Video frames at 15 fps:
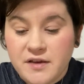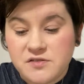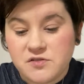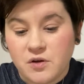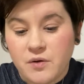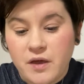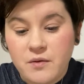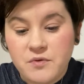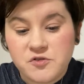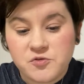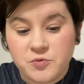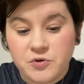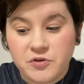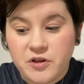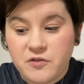So it was
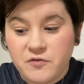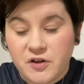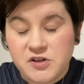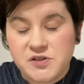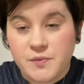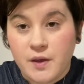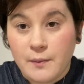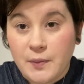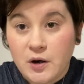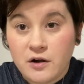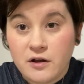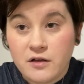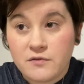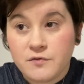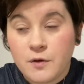really fun to be a part
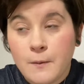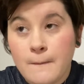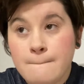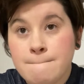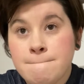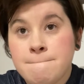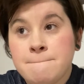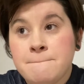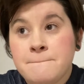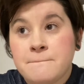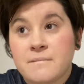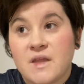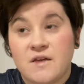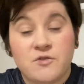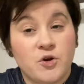of
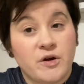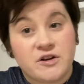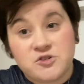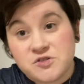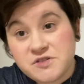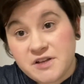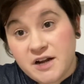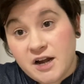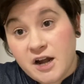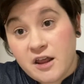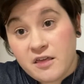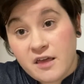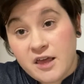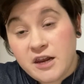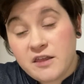if you're interested in
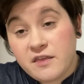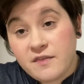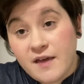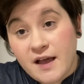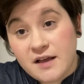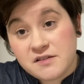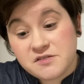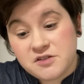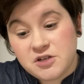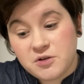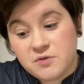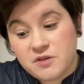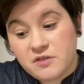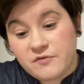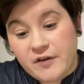anything that has to do
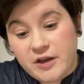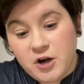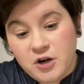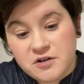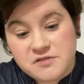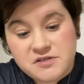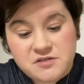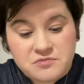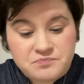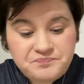with fine arts.